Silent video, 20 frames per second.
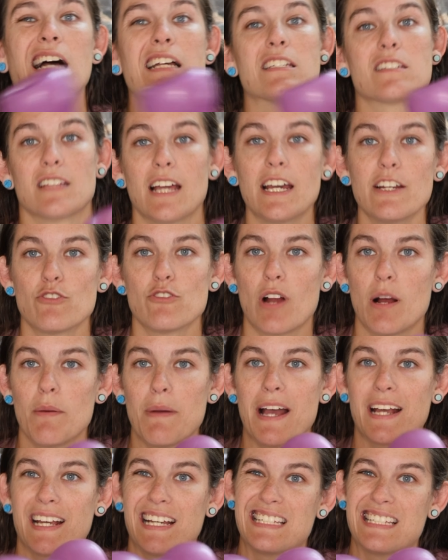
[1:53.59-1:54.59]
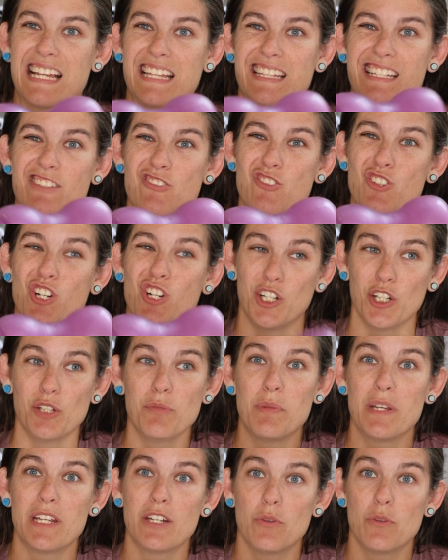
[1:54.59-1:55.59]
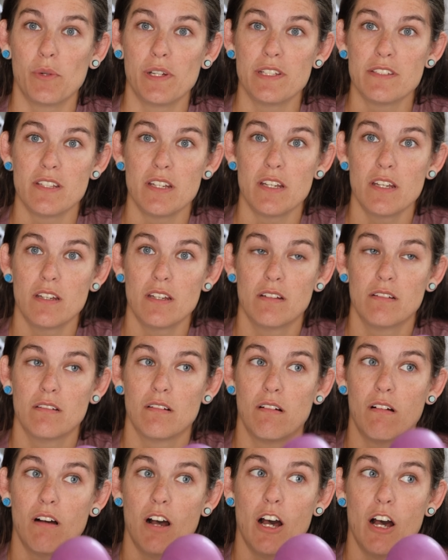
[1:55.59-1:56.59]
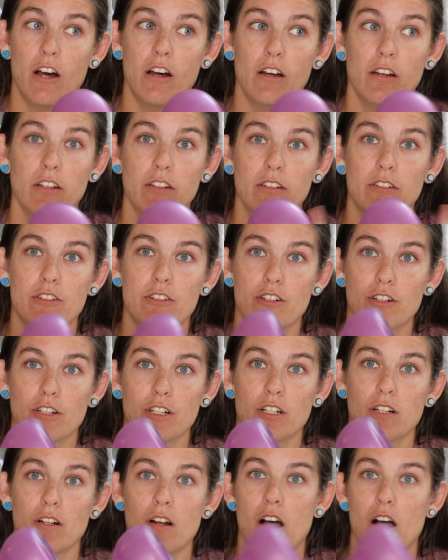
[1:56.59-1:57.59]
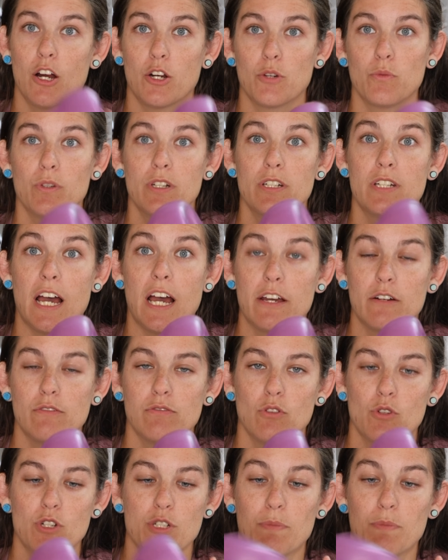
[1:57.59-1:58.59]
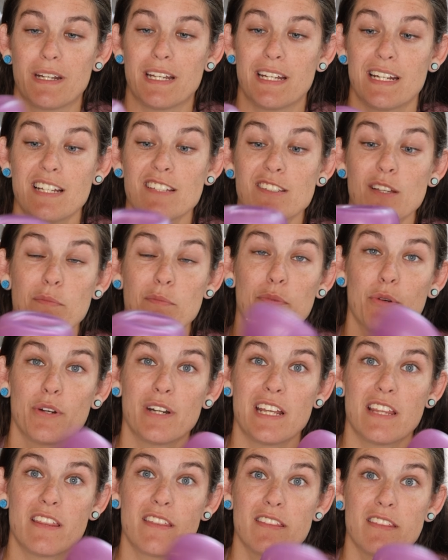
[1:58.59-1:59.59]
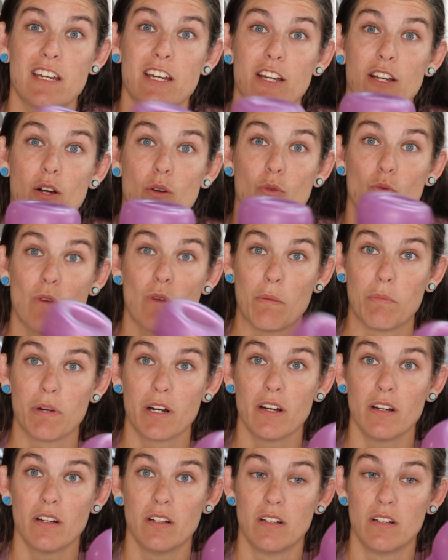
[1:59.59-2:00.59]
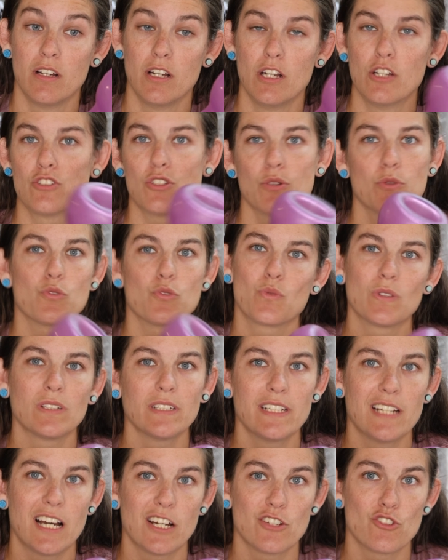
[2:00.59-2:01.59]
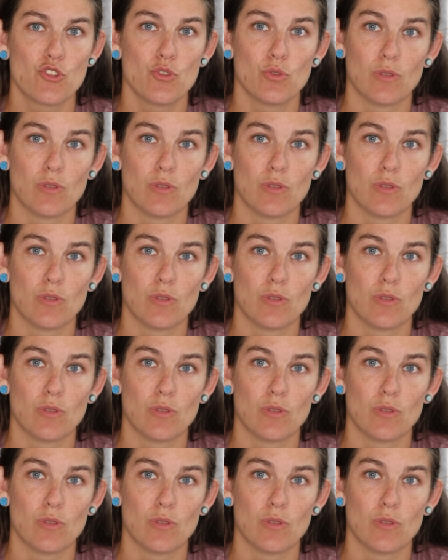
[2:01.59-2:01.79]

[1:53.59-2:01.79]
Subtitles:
Slight drawback is that this could be noisy on your hardwood tile floors, but it is a pretty thick rubber, so it's really not too